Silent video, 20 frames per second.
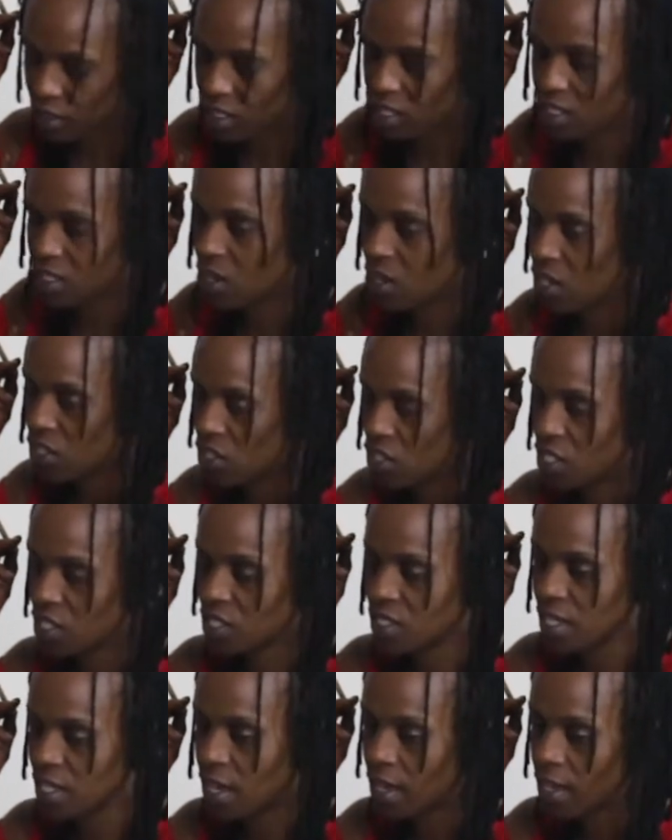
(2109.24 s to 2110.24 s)
It's all
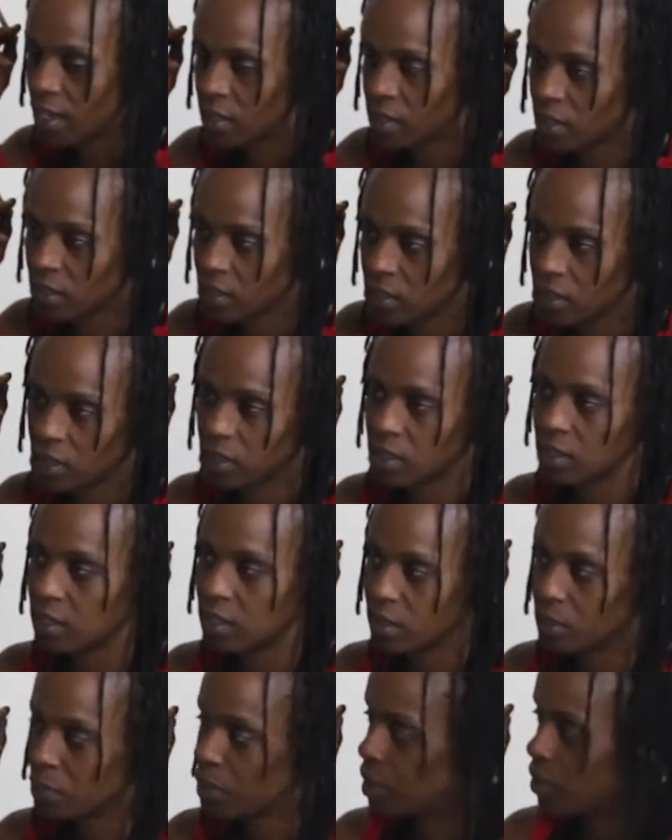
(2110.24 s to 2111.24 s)
genocide.
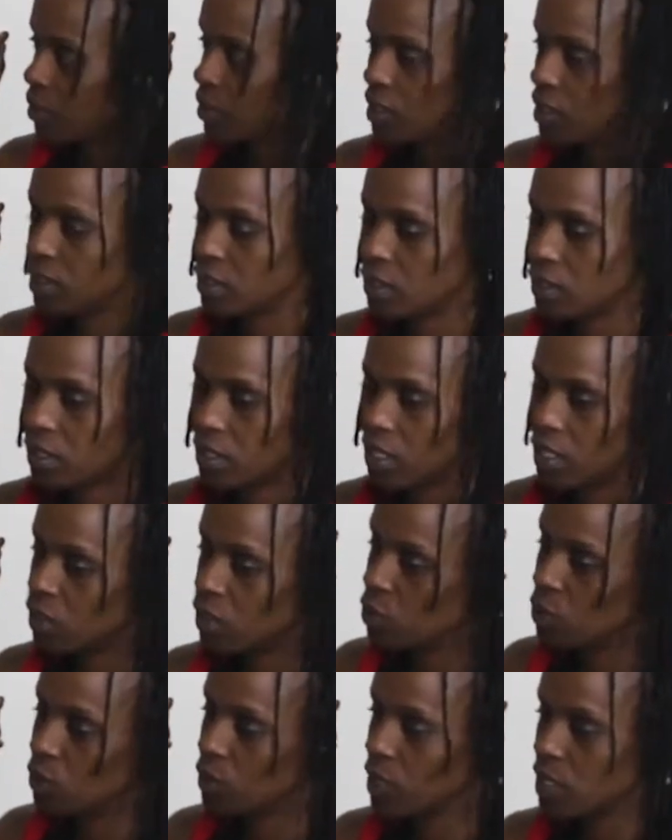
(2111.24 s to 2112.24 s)
Period. And
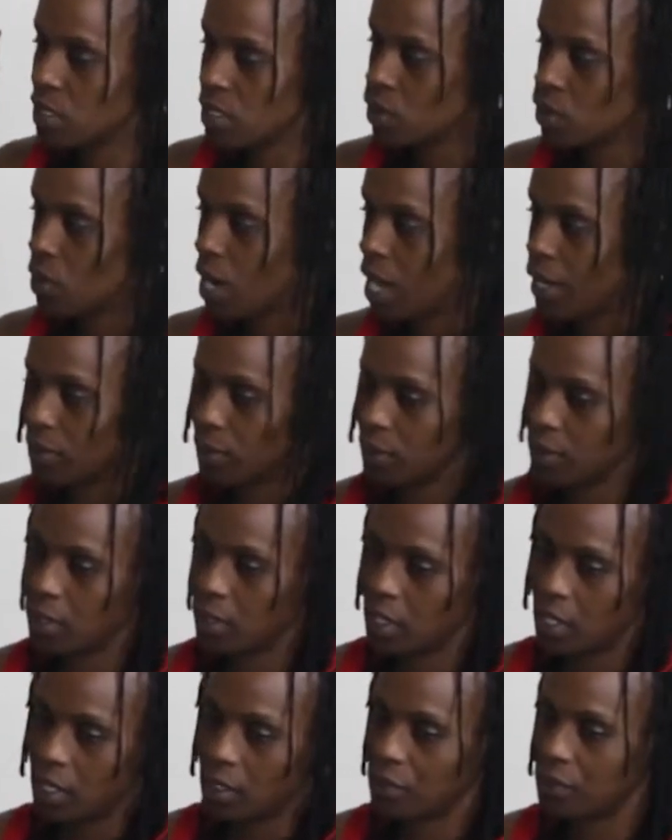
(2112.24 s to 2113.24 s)
I don't
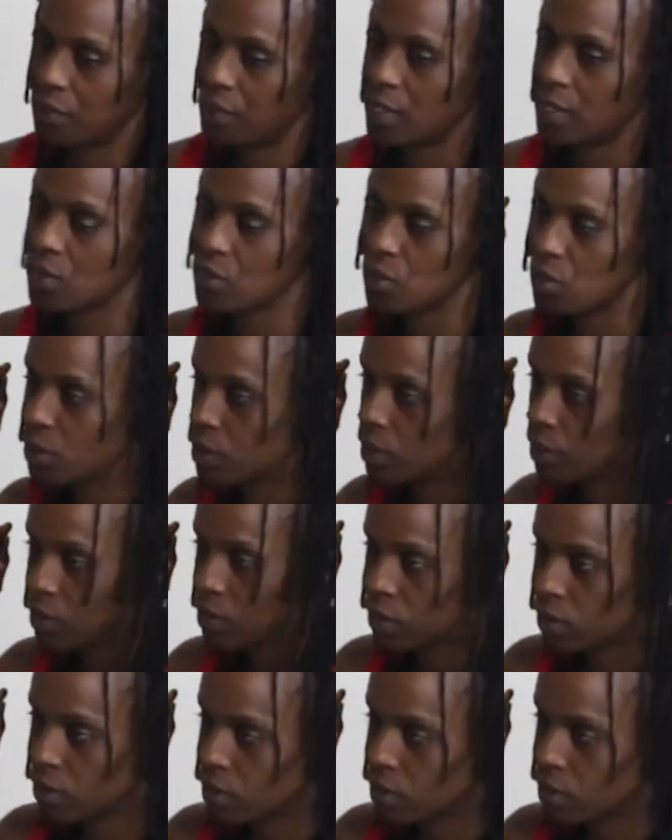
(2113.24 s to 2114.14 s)
have any feelings on it.